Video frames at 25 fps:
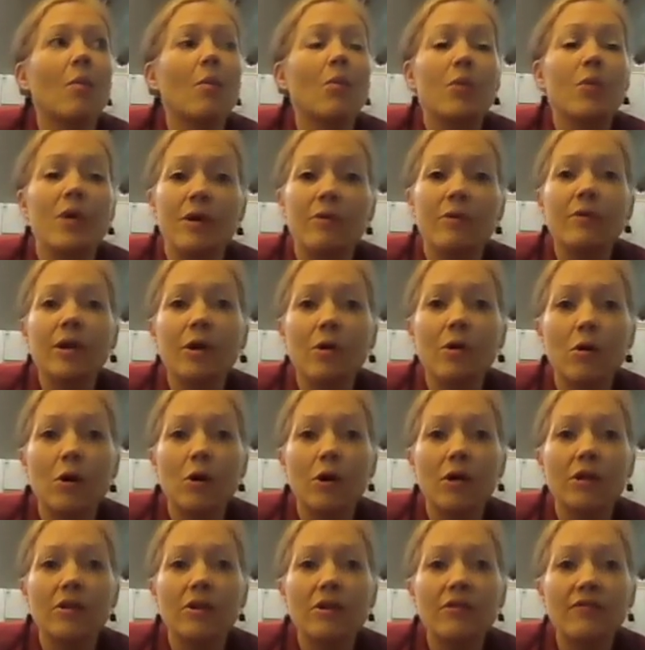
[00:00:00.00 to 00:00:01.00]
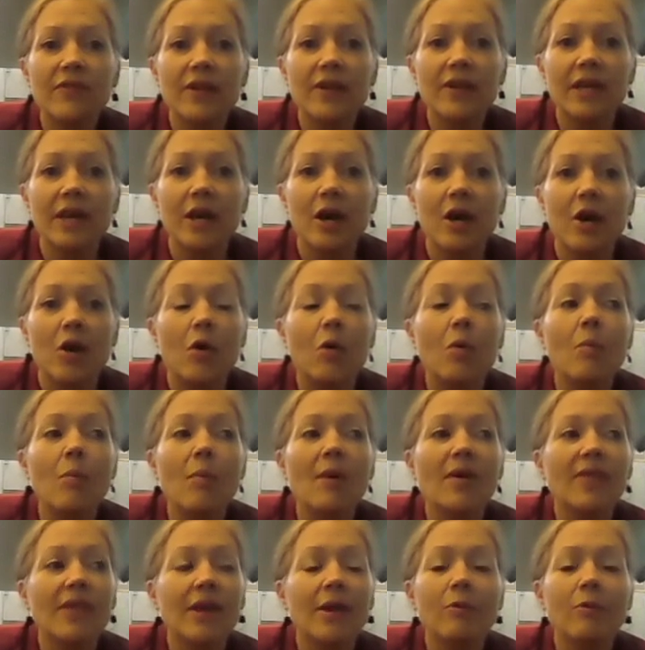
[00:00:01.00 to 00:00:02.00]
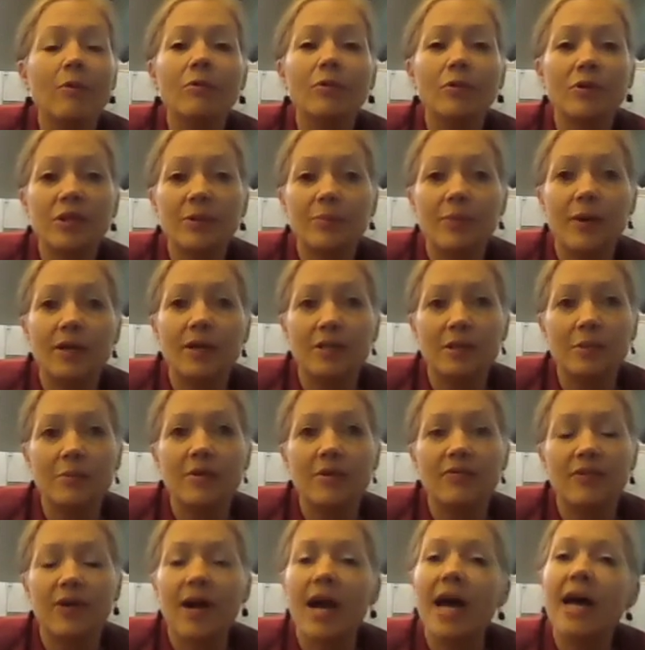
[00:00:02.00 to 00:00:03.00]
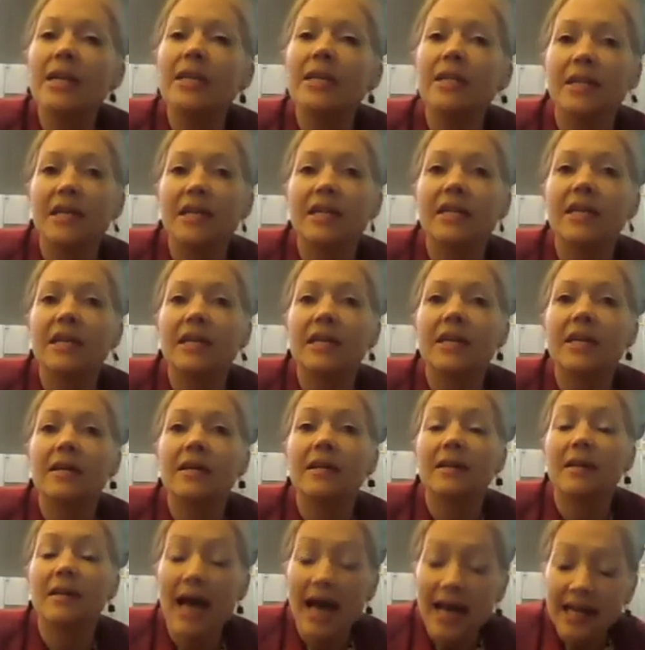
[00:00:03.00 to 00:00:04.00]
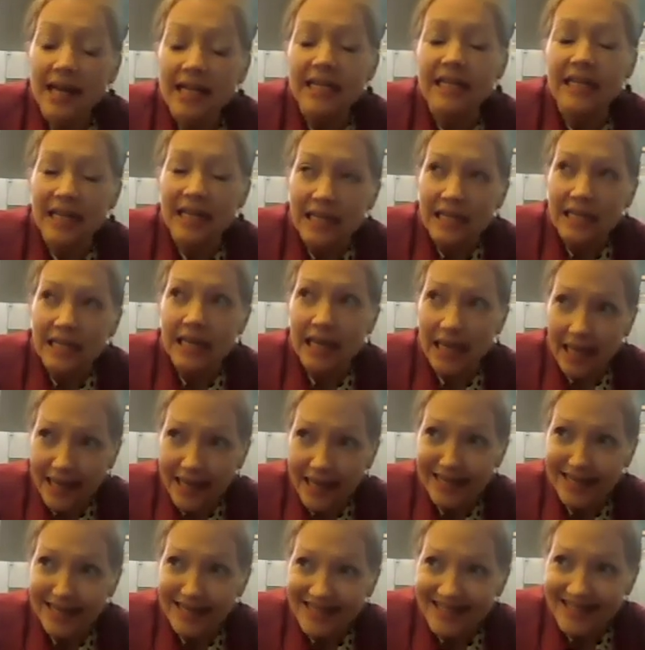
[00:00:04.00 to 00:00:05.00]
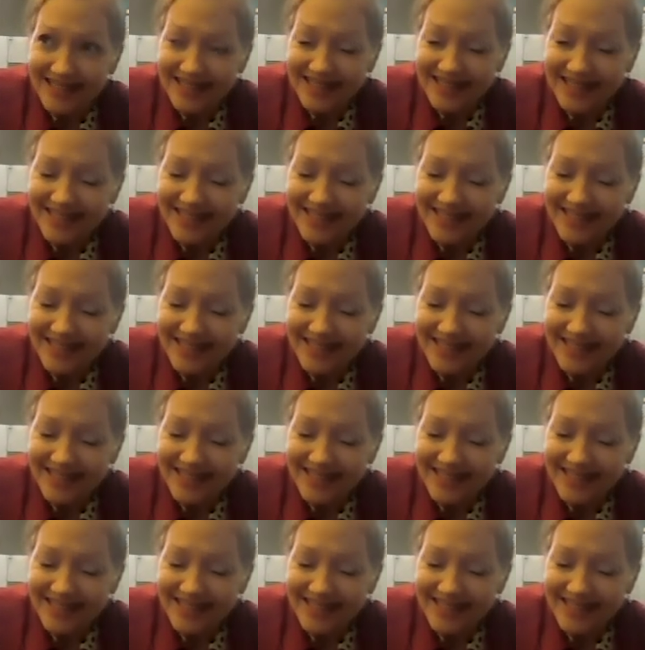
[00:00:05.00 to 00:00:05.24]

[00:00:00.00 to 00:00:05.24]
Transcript: we recorded their video, but they were responsible for editing it.